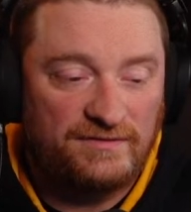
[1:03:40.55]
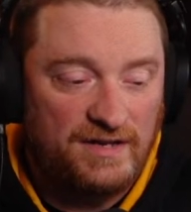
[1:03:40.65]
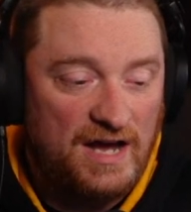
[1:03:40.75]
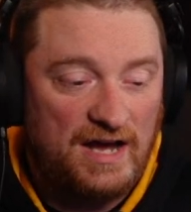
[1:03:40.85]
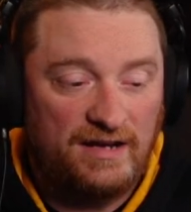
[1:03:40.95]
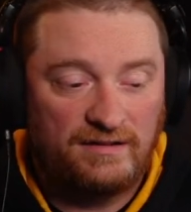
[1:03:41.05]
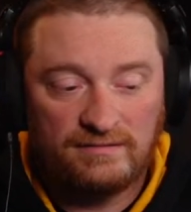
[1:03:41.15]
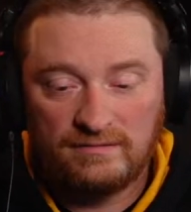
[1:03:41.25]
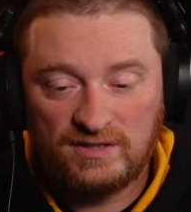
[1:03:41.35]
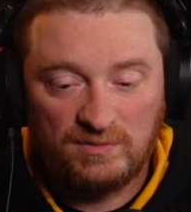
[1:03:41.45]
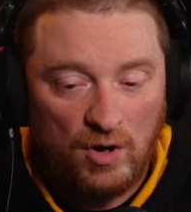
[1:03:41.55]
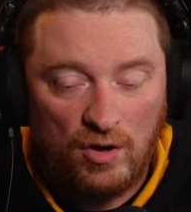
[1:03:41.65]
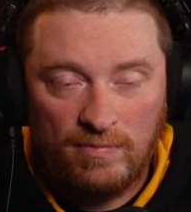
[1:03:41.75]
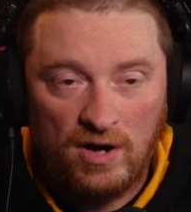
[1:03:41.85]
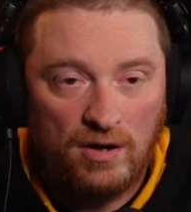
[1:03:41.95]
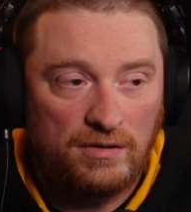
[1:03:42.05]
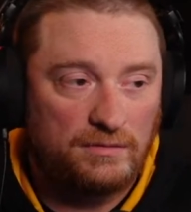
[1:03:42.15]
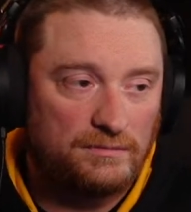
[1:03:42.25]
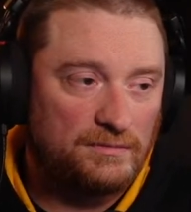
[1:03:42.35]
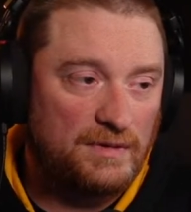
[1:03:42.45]
guy, small
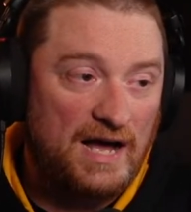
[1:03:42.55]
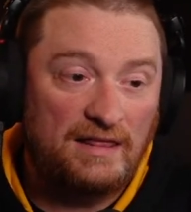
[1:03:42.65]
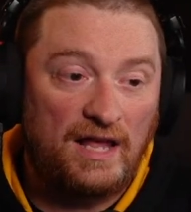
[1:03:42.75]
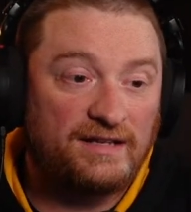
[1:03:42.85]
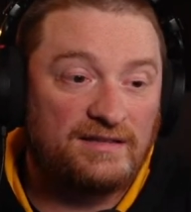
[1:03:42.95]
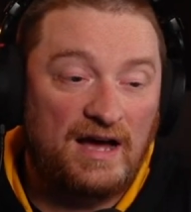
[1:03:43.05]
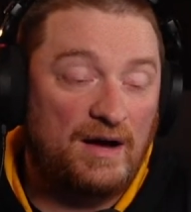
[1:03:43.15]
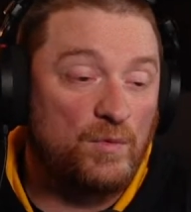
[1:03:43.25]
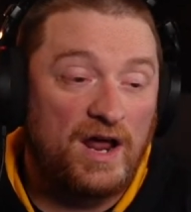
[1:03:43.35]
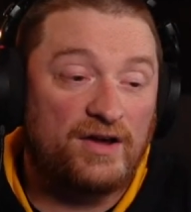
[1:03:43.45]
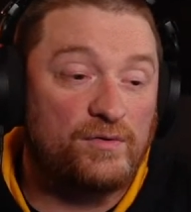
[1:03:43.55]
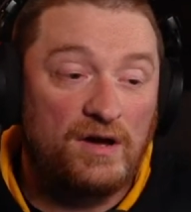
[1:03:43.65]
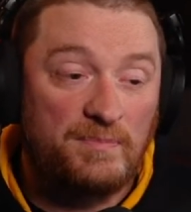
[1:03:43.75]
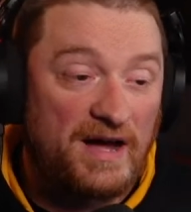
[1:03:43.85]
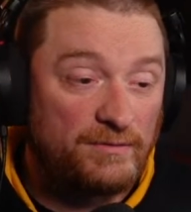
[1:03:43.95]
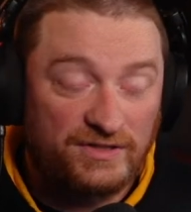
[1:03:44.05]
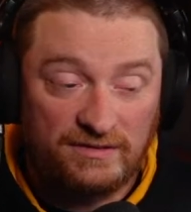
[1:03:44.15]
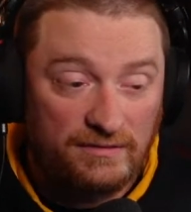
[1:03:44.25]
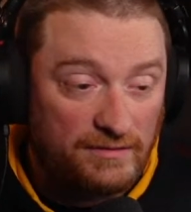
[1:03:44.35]
ball. When I grew up, I was